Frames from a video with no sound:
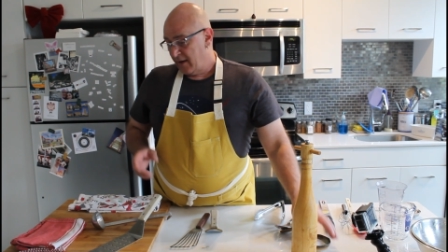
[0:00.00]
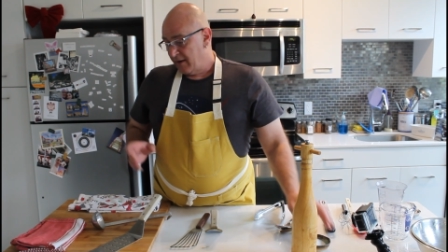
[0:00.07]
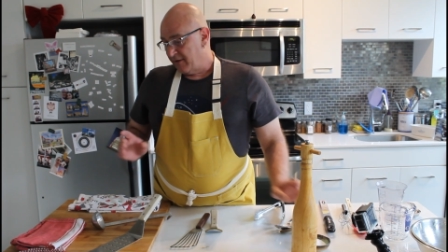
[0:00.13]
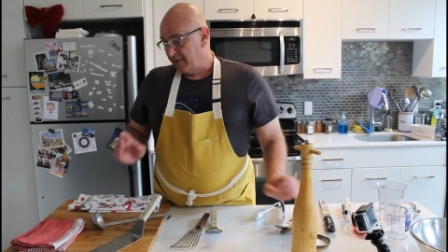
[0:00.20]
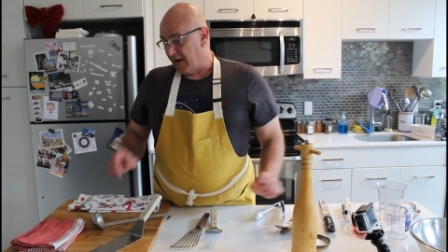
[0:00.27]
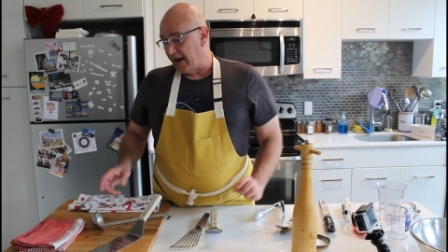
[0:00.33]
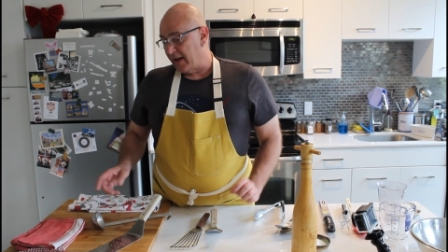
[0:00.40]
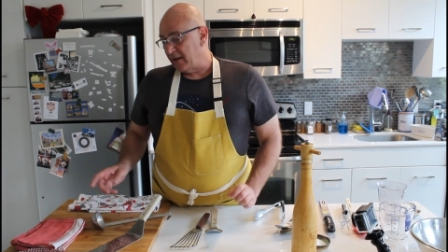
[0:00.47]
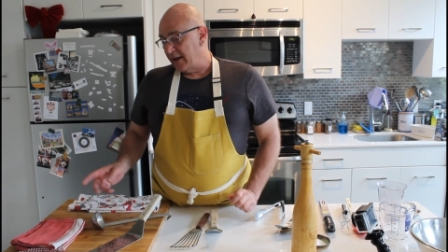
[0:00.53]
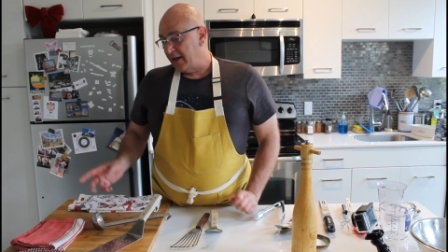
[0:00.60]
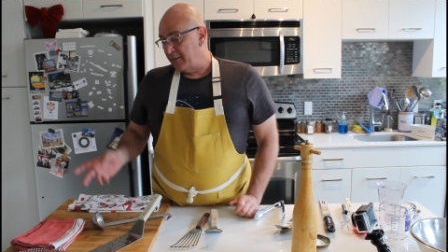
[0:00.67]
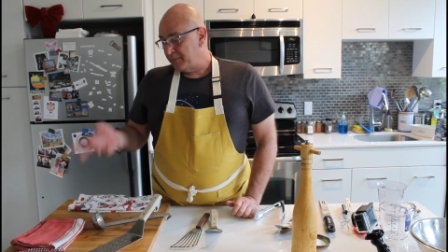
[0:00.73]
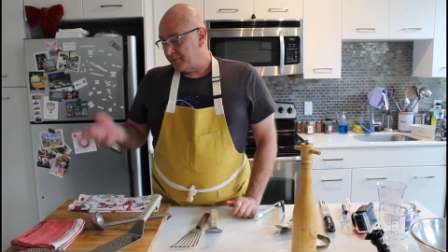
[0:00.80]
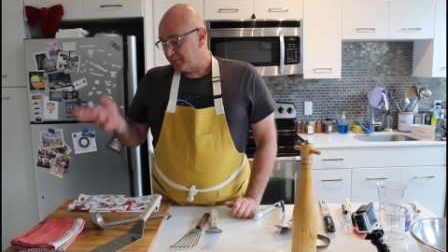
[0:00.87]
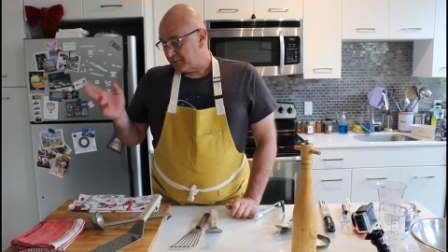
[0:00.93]

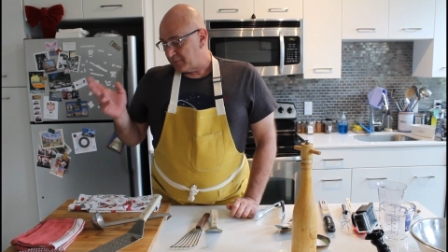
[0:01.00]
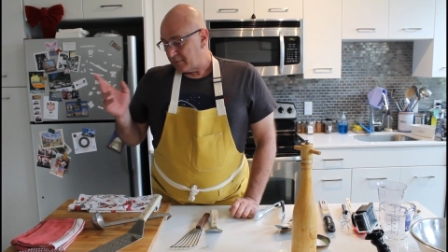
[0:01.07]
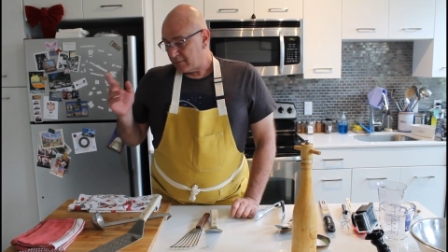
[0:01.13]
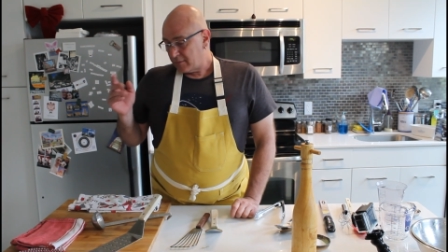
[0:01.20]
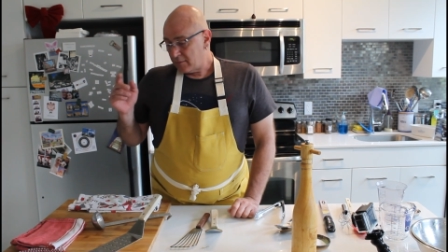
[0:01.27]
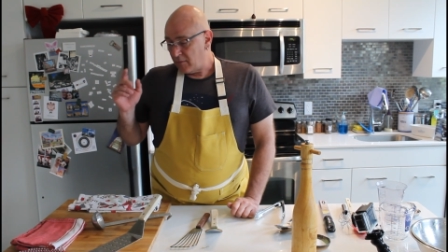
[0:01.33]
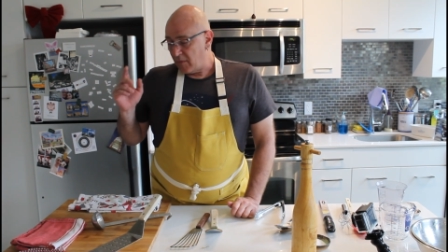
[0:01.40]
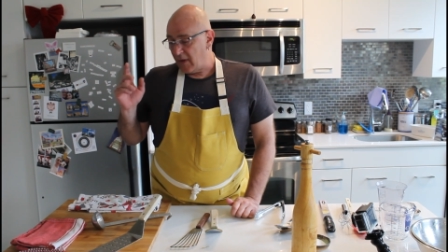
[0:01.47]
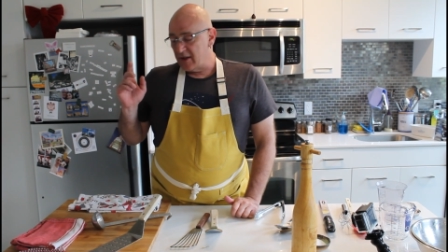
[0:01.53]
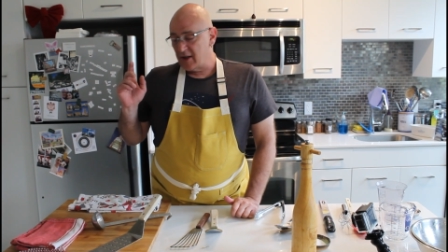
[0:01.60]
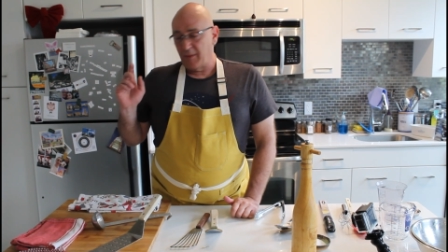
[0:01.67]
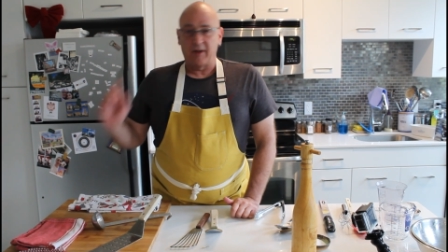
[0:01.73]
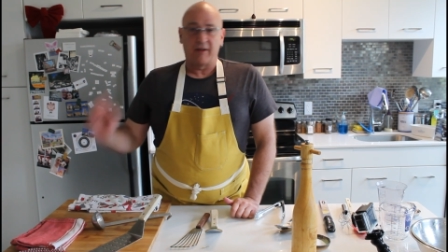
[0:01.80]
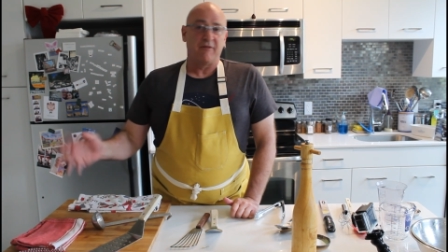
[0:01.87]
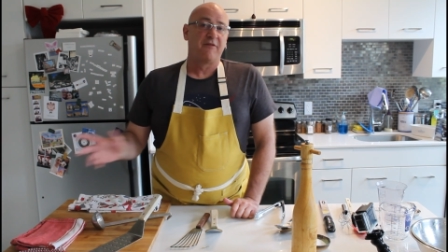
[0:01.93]
Finally,
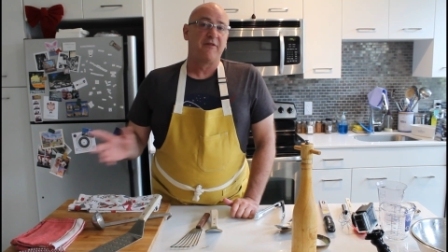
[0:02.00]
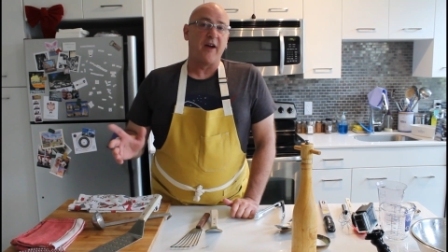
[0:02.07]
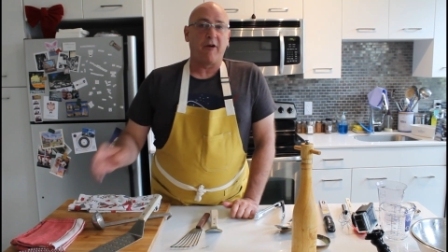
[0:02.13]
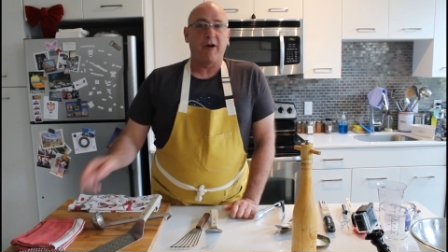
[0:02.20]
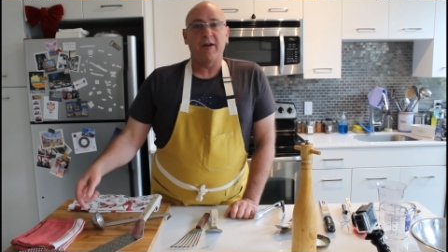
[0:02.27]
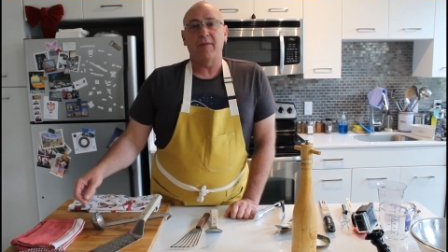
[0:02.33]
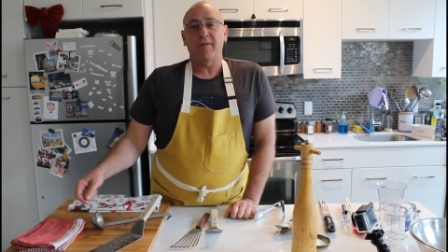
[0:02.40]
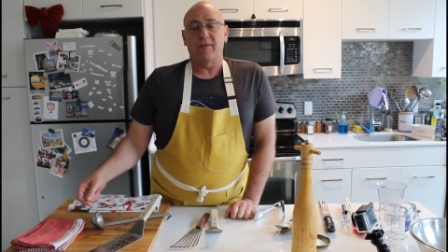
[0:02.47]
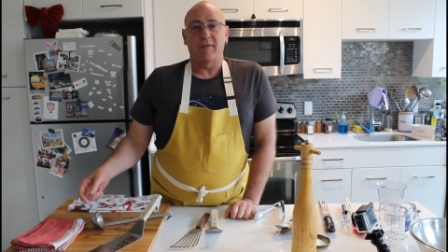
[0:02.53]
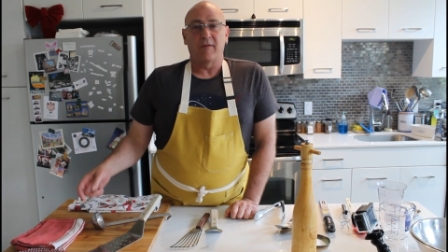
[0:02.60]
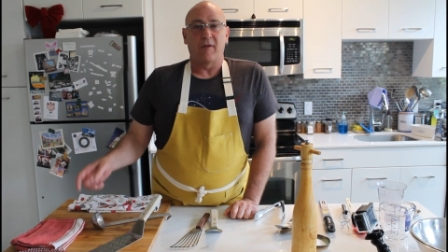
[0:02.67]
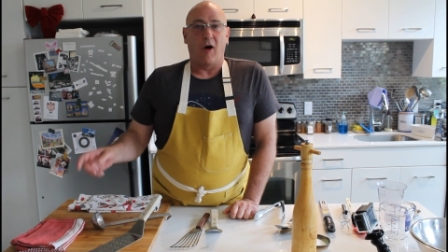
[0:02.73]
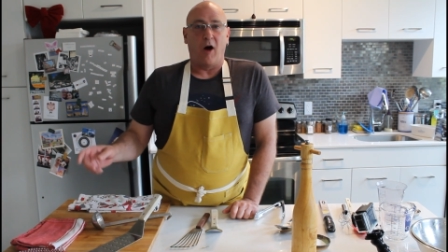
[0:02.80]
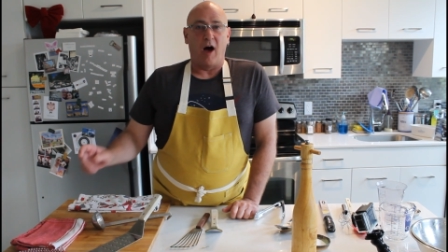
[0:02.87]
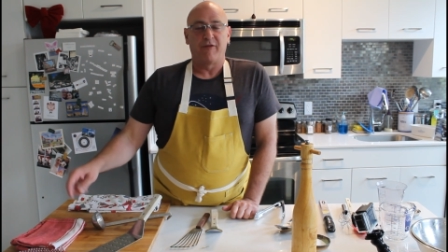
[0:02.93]
something very
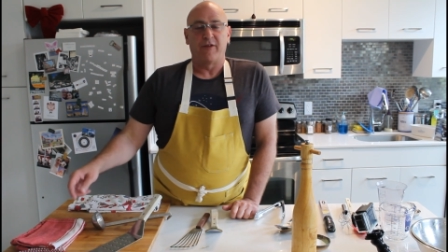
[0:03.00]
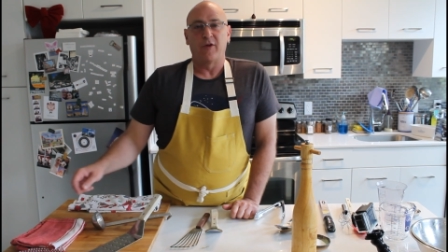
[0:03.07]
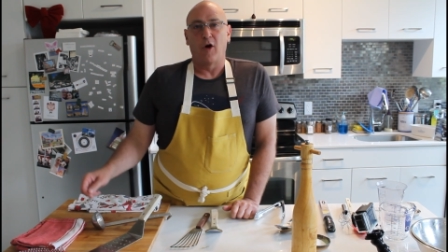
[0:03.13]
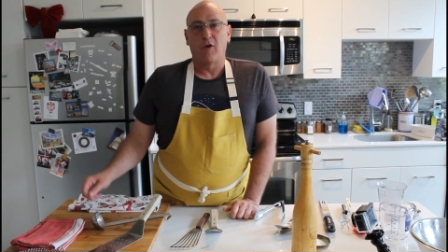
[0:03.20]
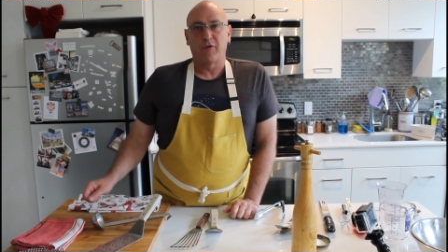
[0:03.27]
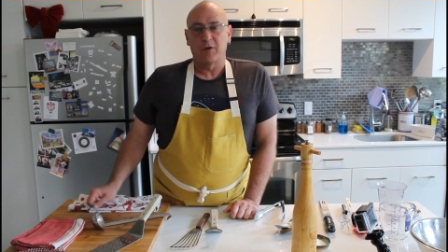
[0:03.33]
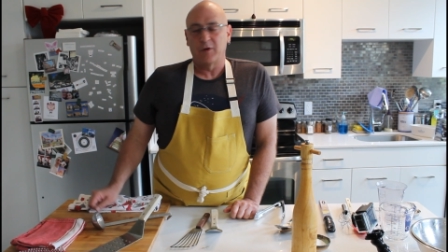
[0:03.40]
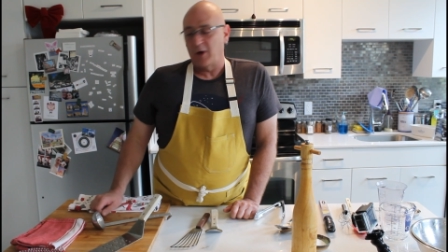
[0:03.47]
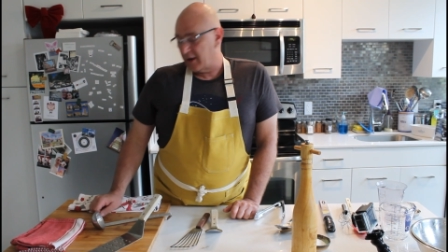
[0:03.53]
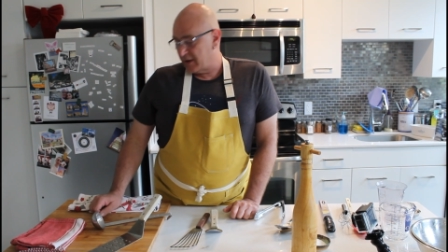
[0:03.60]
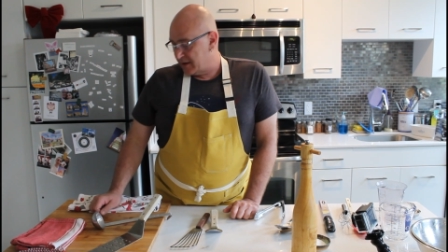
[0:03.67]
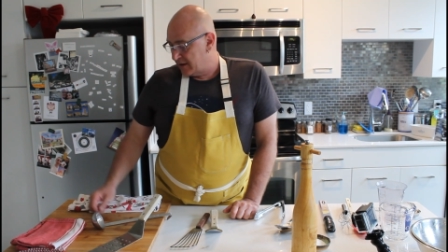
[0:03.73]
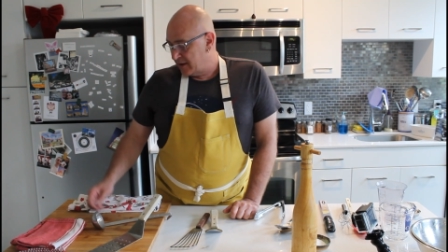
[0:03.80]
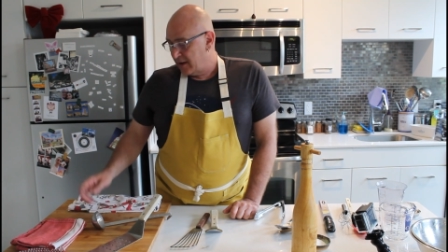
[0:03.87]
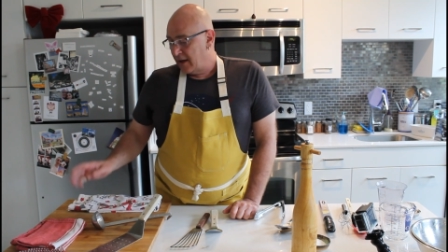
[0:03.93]
often
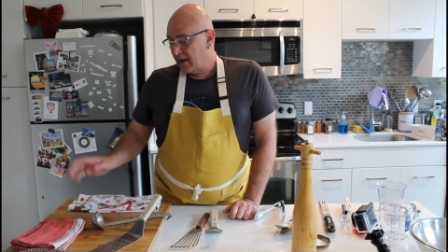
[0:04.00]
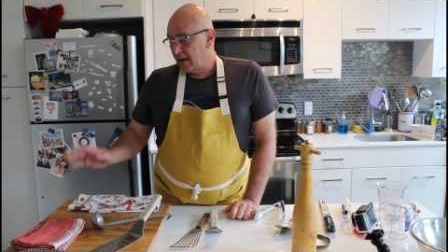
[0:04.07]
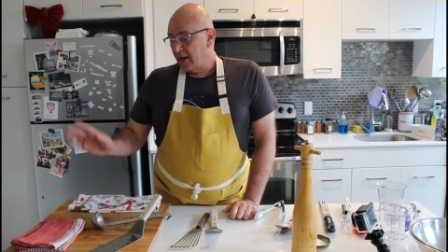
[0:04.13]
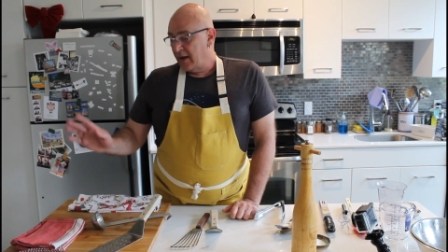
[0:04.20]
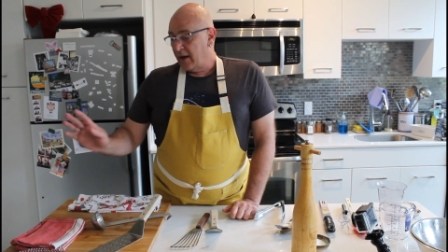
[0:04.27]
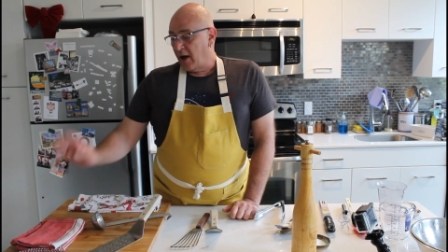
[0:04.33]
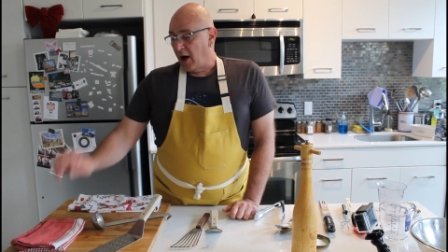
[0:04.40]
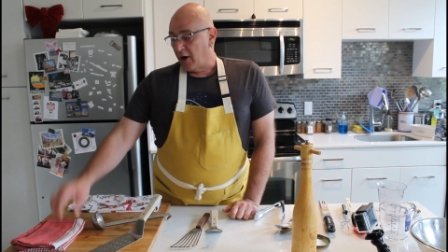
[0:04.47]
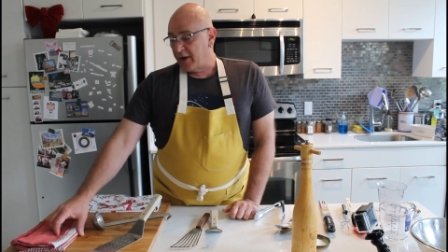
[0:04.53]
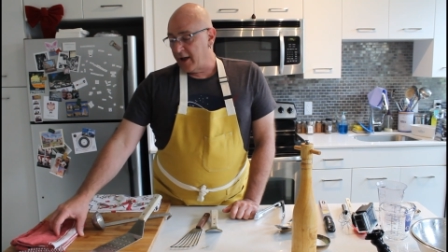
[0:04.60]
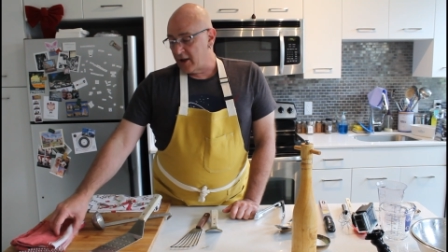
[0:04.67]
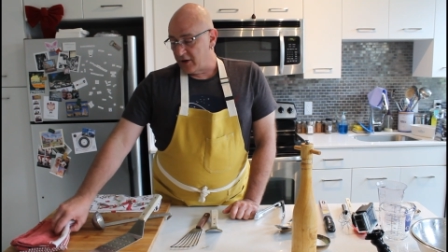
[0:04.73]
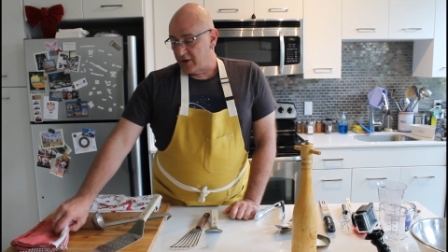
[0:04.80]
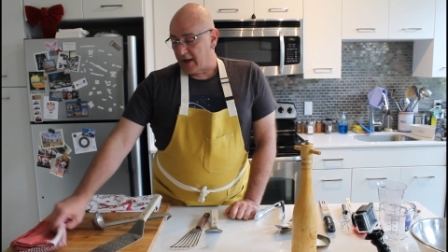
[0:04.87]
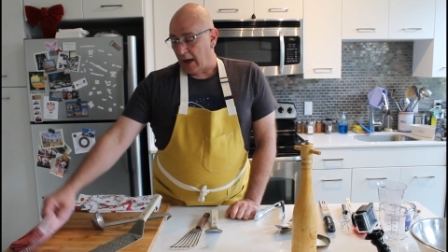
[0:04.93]
overlooked are
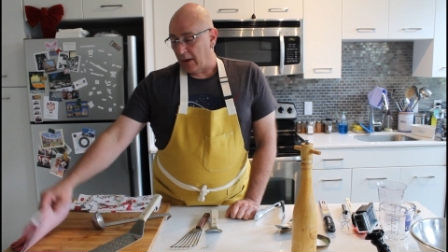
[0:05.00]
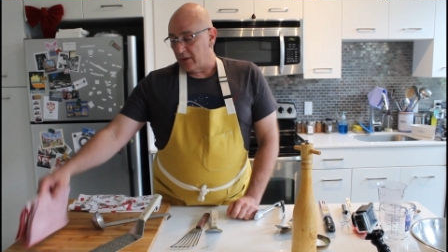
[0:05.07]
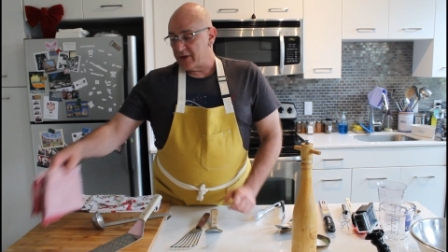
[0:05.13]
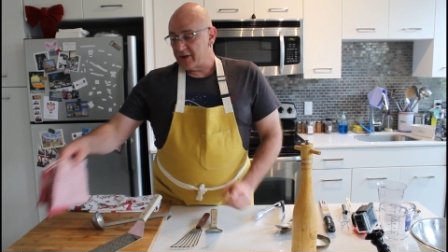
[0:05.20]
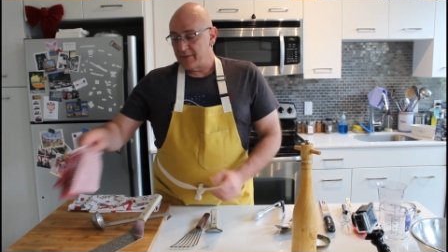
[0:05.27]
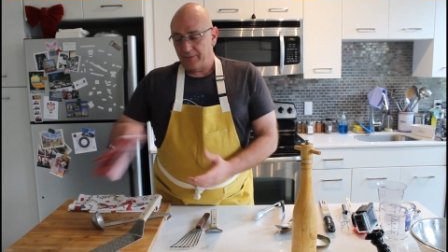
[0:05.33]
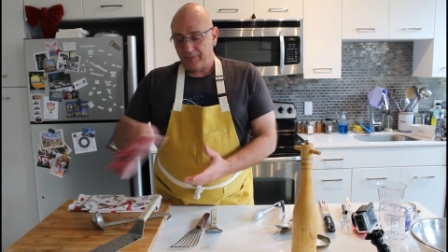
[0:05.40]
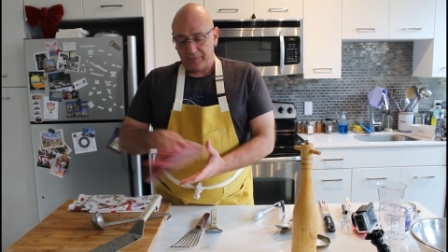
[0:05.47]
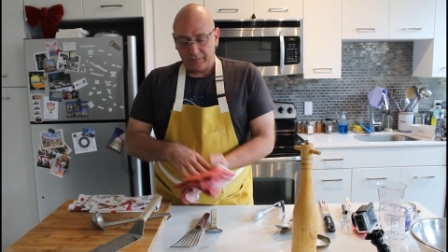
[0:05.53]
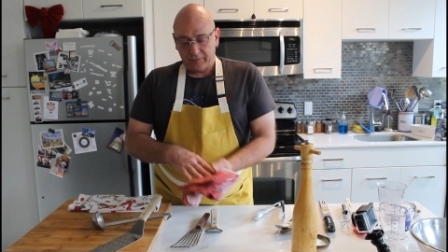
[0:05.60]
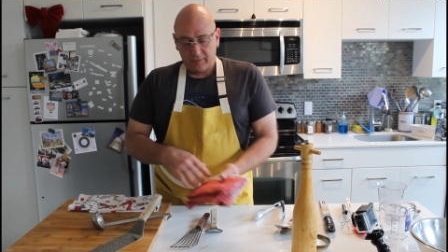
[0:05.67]
kitchen towels.